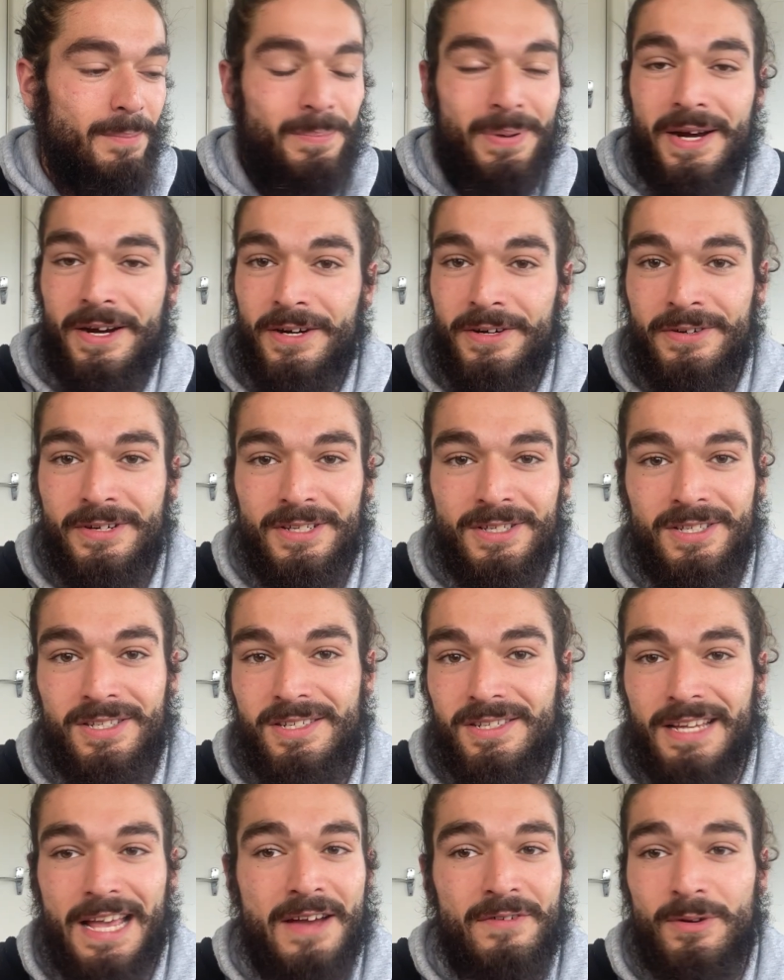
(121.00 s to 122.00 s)

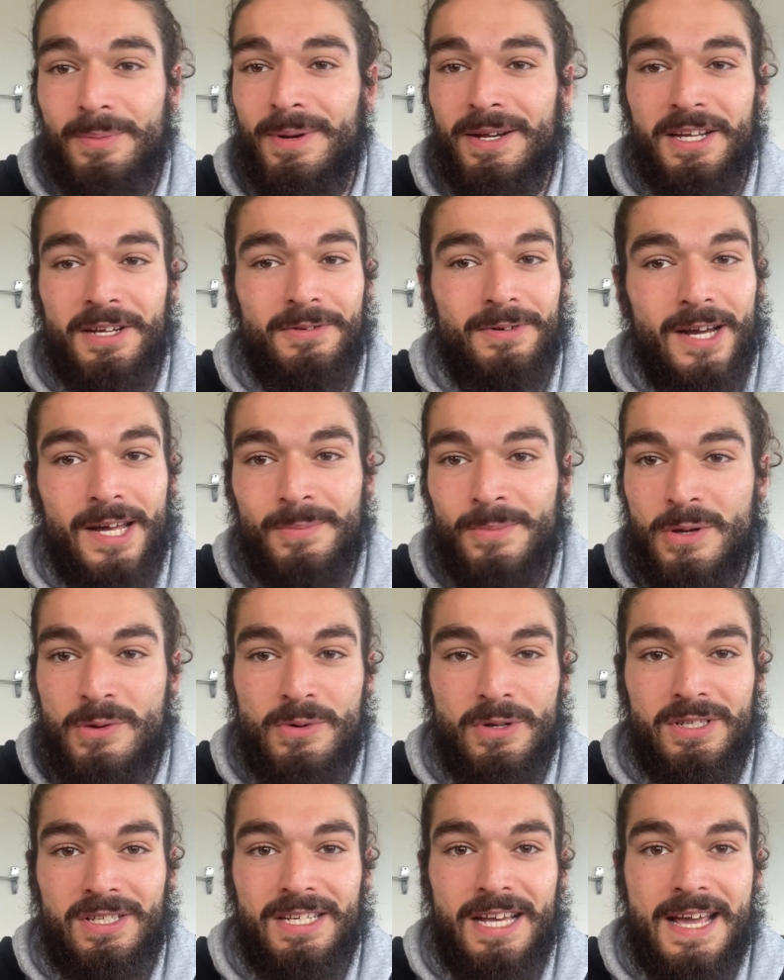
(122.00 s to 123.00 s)
Parents, everybody around me
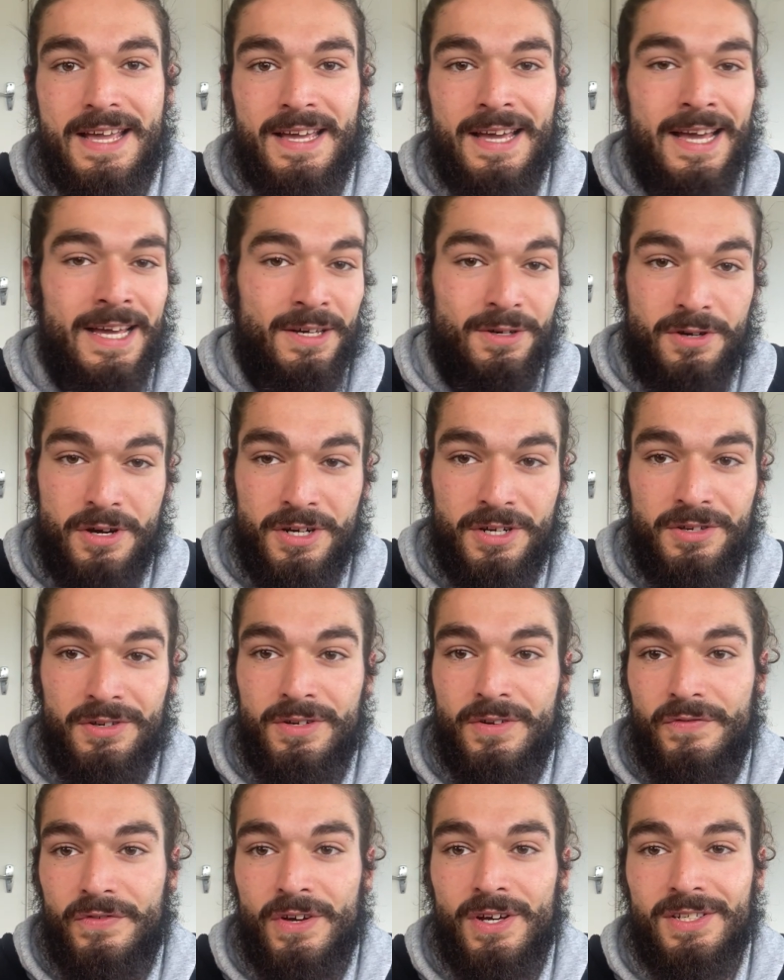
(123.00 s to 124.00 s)
was saying, hey, go to
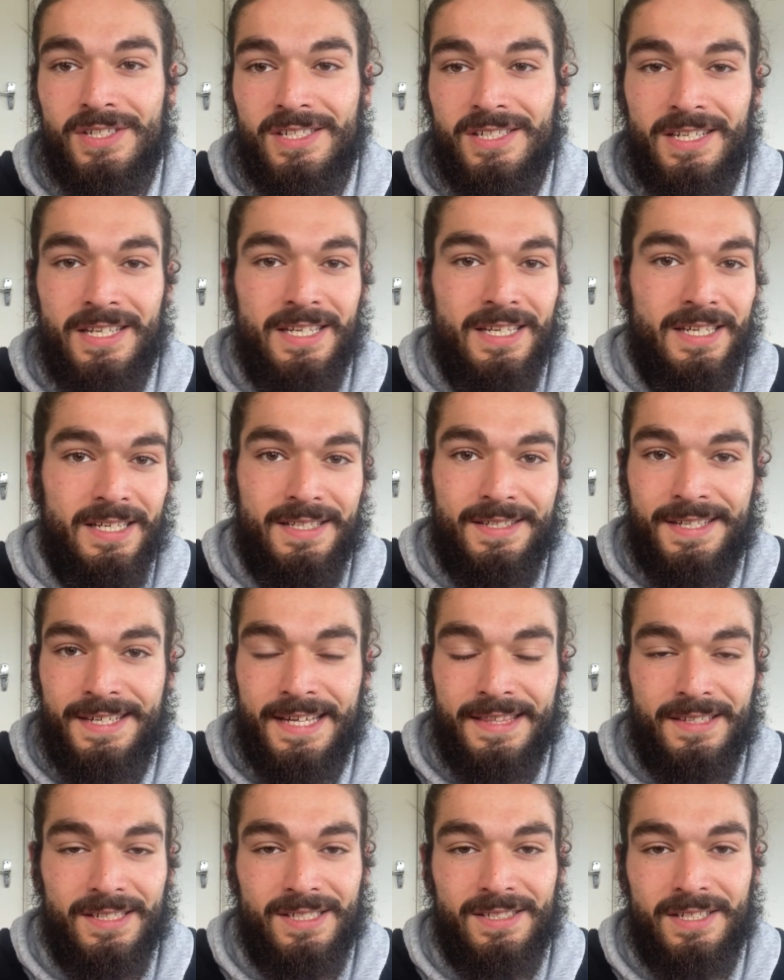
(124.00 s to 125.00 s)
university,
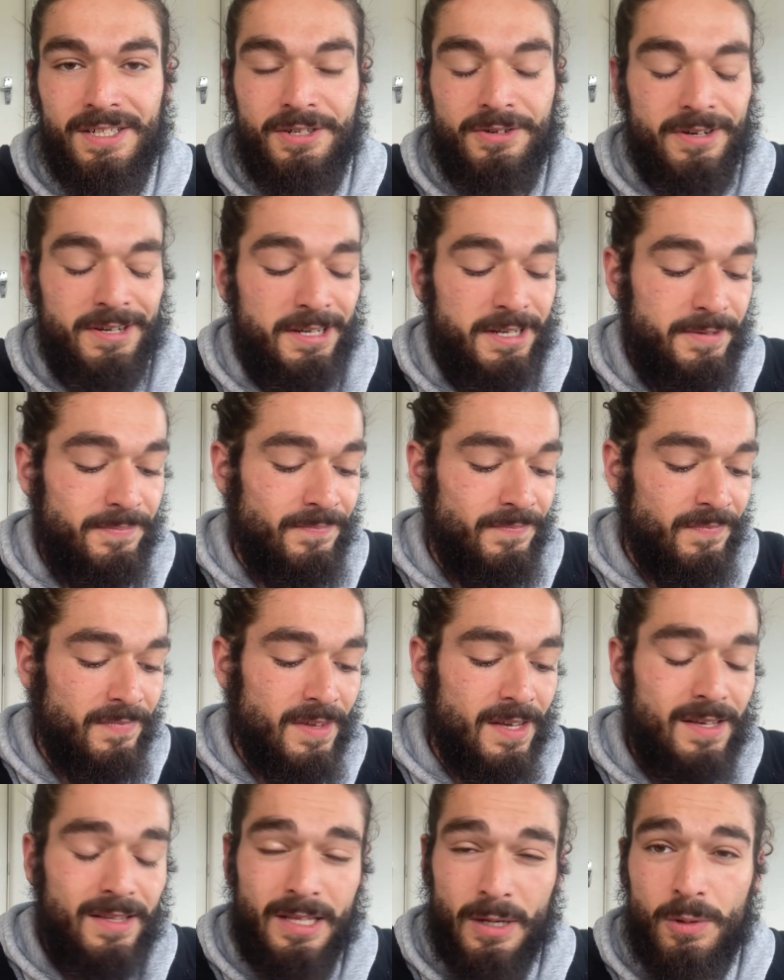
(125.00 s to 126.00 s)
get this degree.
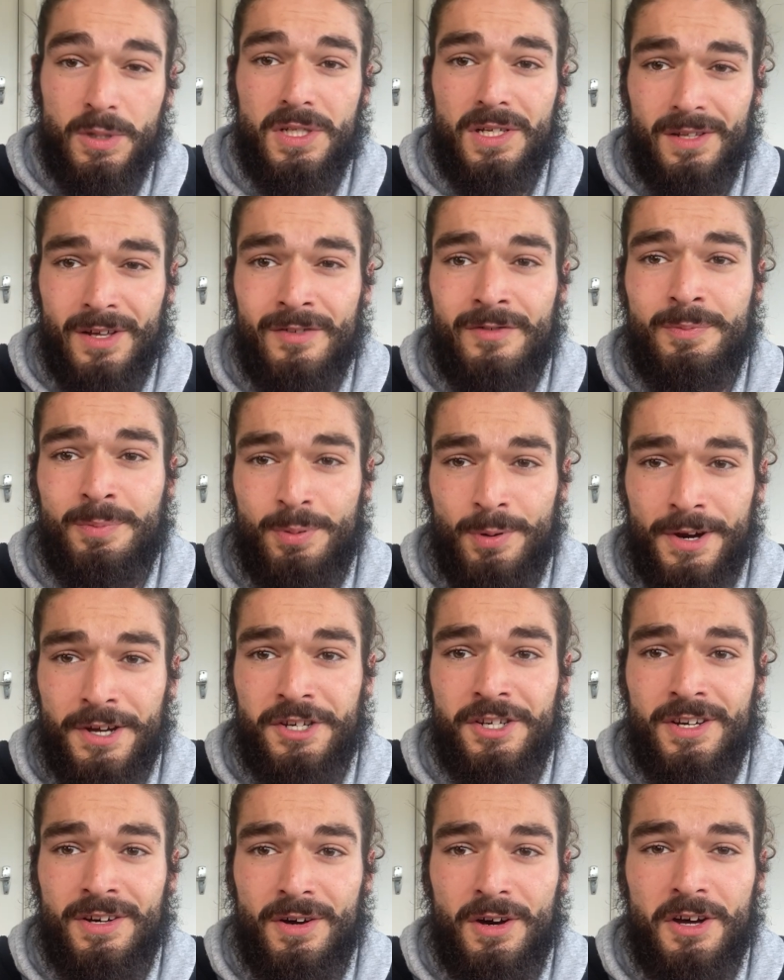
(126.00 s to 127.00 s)
There was a lot of
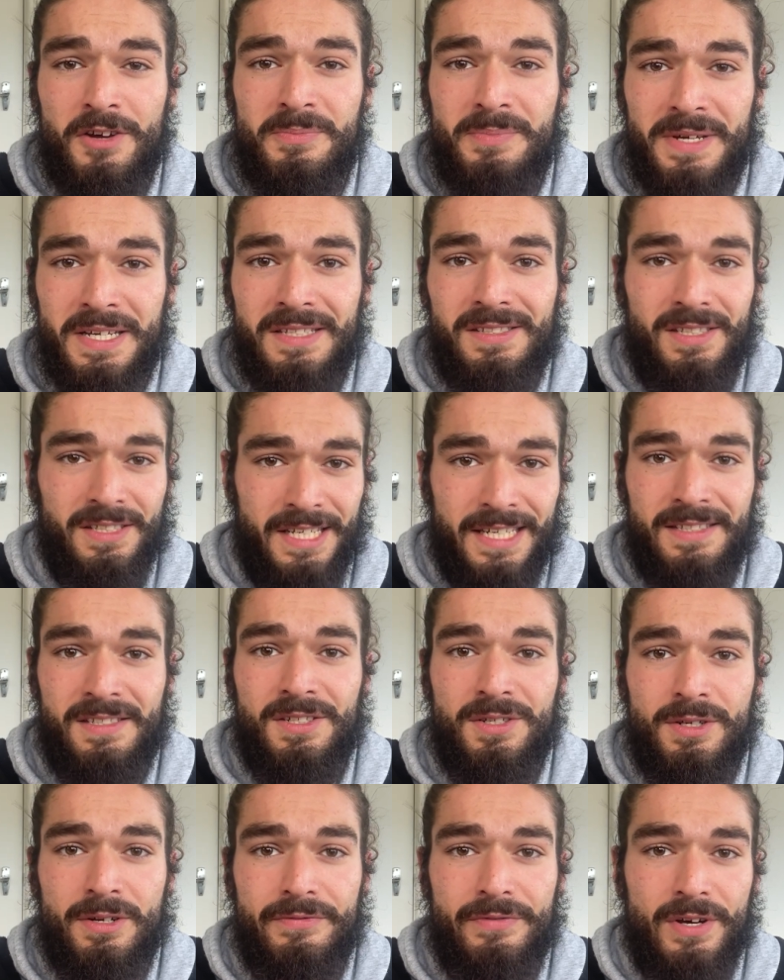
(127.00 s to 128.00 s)
pressure on me to get
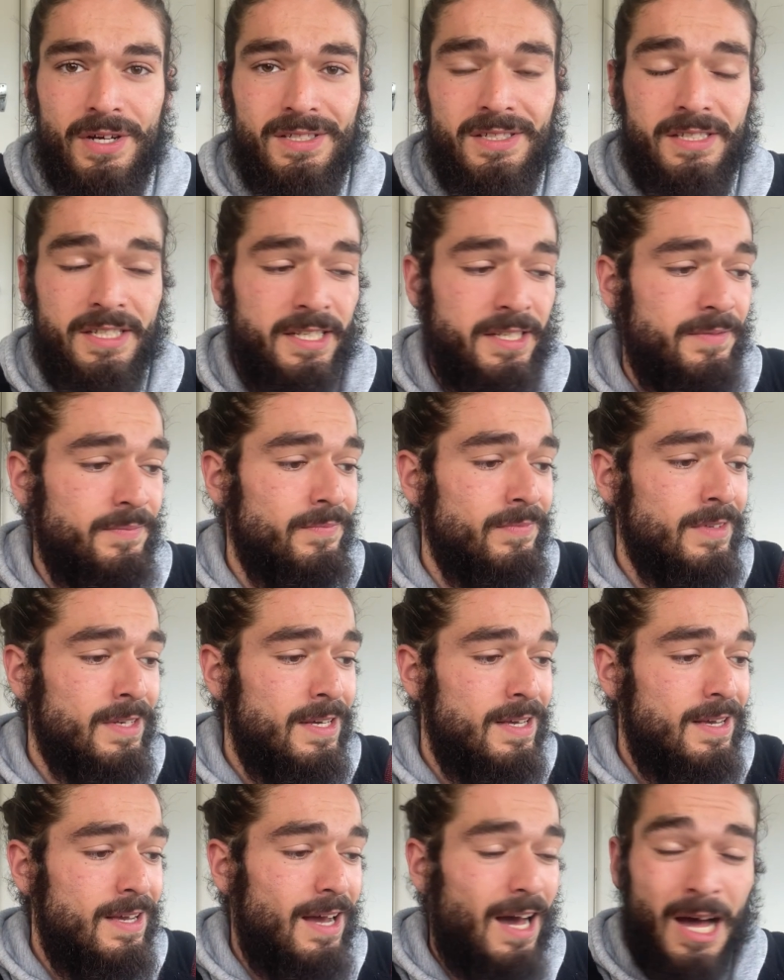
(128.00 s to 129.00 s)
to university.
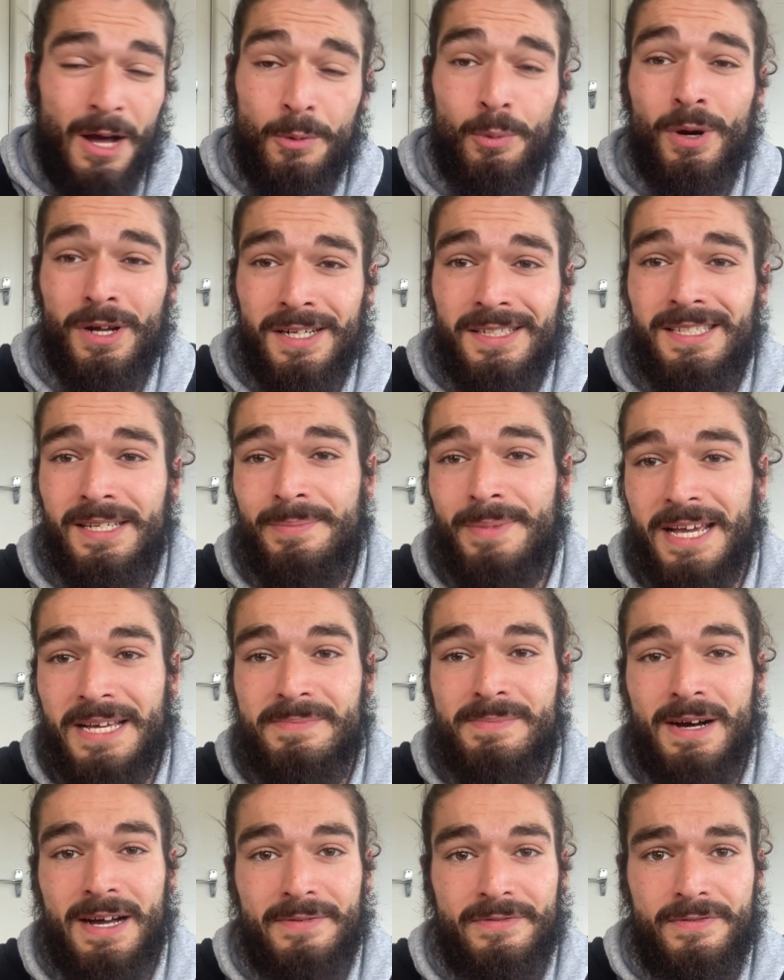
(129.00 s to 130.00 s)
I wanted to make
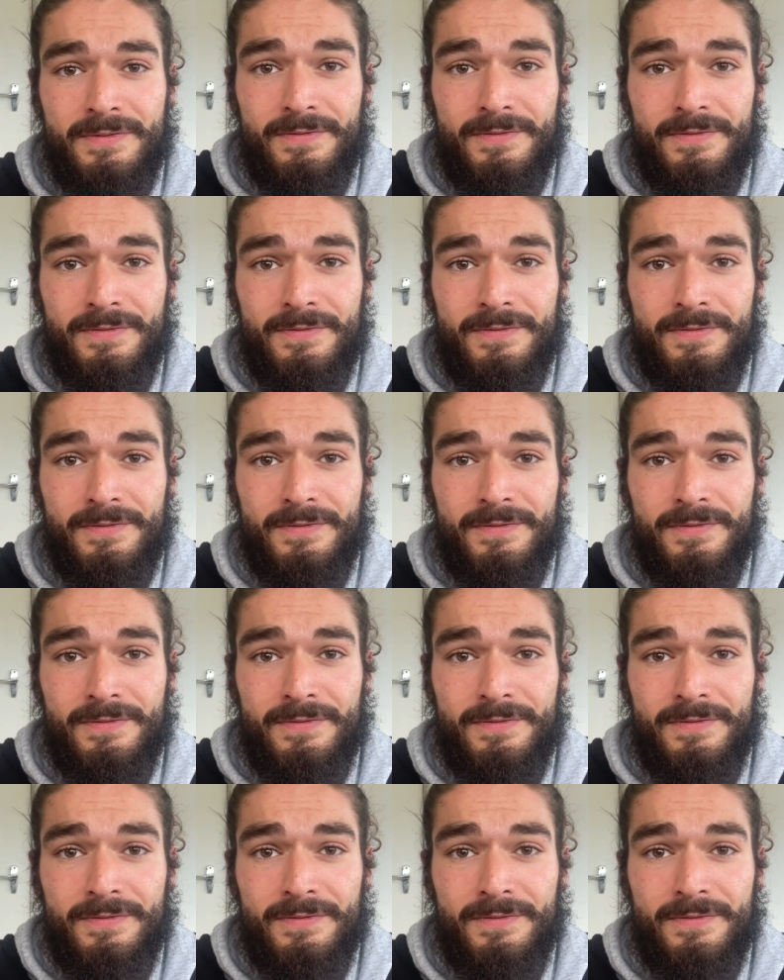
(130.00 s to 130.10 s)
my